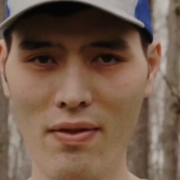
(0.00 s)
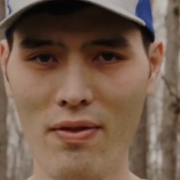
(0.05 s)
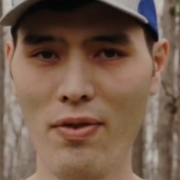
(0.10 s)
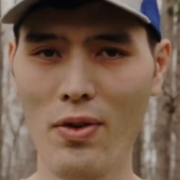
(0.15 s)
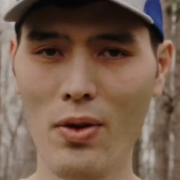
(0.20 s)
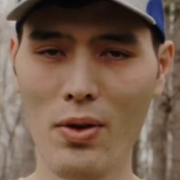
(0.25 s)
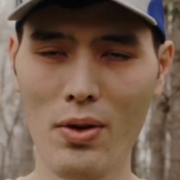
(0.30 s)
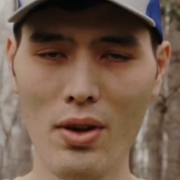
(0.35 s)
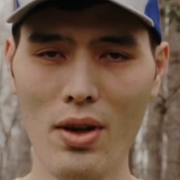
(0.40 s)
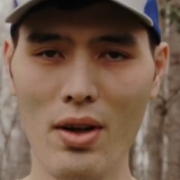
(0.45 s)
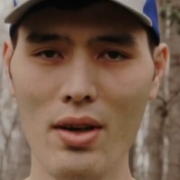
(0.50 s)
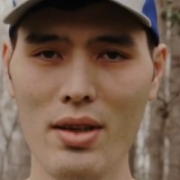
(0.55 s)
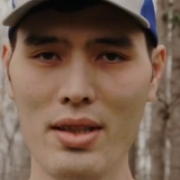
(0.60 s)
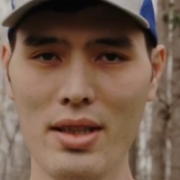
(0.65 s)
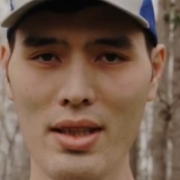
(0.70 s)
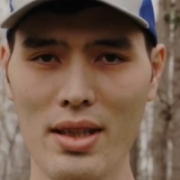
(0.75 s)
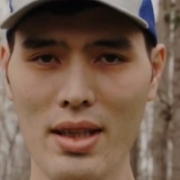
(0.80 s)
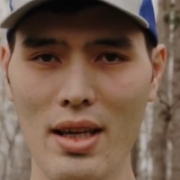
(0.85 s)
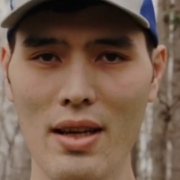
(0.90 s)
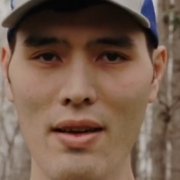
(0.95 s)
full long
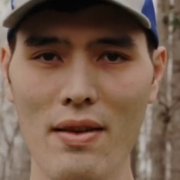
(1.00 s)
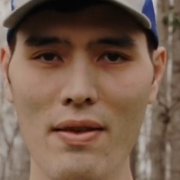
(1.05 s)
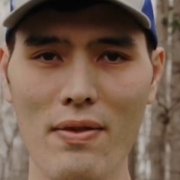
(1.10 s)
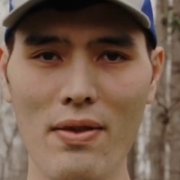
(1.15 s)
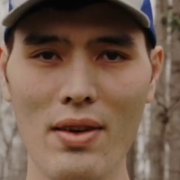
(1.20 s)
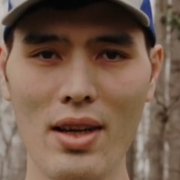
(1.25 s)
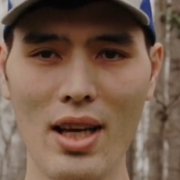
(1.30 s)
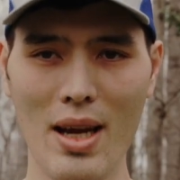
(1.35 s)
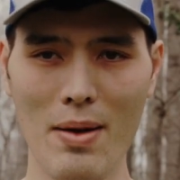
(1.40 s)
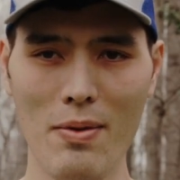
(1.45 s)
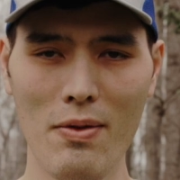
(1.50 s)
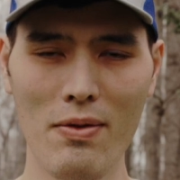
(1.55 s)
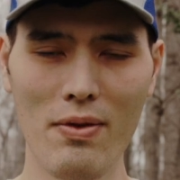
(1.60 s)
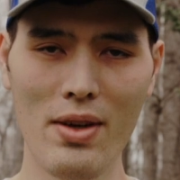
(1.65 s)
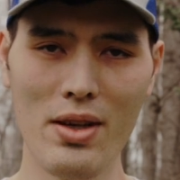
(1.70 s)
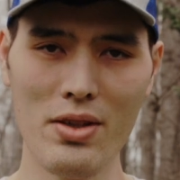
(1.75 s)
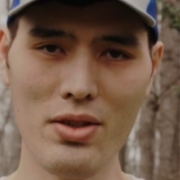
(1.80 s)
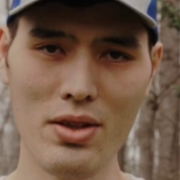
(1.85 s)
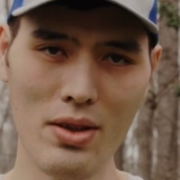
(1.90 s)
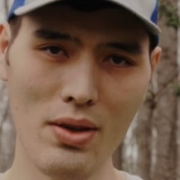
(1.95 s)
sleeve
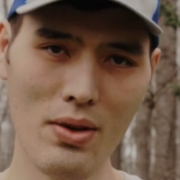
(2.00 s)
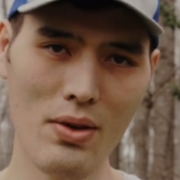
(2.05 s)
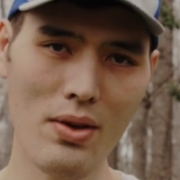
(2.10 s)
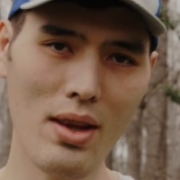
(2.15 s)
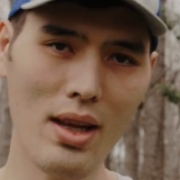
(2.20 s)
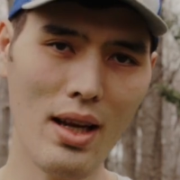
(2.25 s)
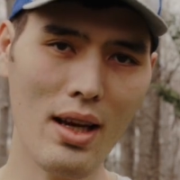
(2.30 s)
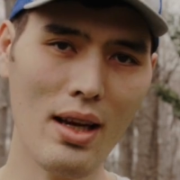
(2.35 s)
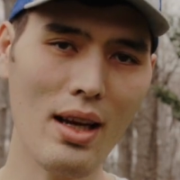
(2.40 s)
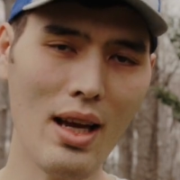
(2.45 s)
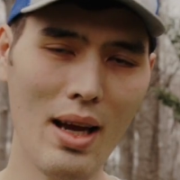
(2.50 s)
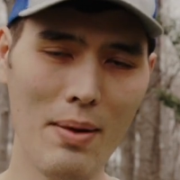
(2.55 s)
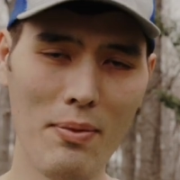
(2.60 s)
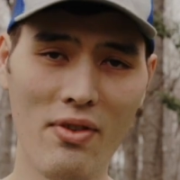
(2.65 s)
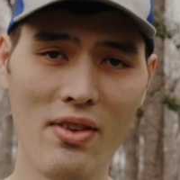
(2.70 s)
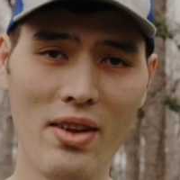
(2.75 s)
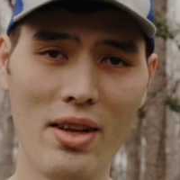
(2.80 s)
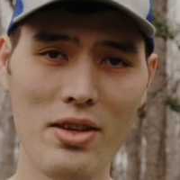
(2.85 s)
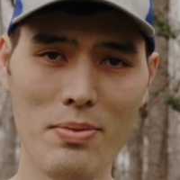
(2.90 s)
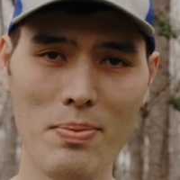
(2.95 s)
camouflage clothing,
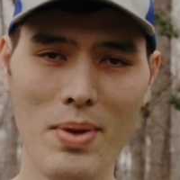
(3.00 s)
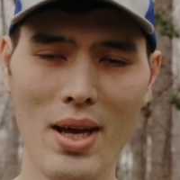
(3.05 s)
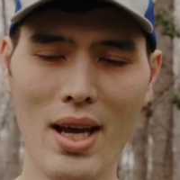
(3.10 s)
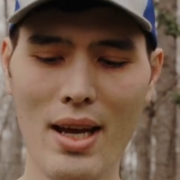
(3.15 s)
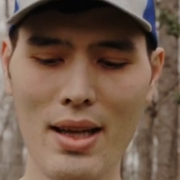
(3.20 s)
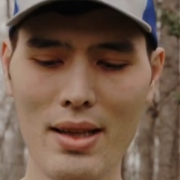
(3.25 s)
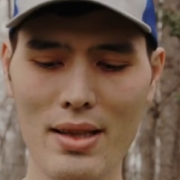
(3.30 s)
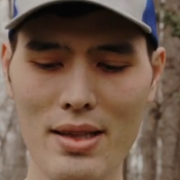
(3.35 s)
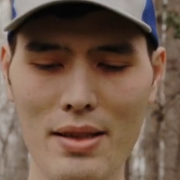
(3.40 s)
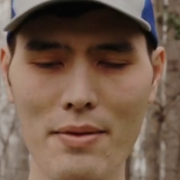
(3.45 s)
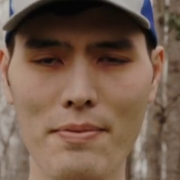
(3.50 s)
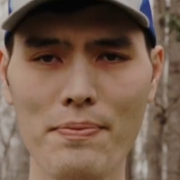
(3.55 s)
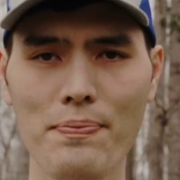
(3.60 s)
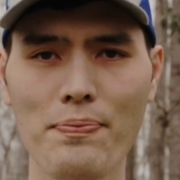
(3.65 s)
camouflage pants.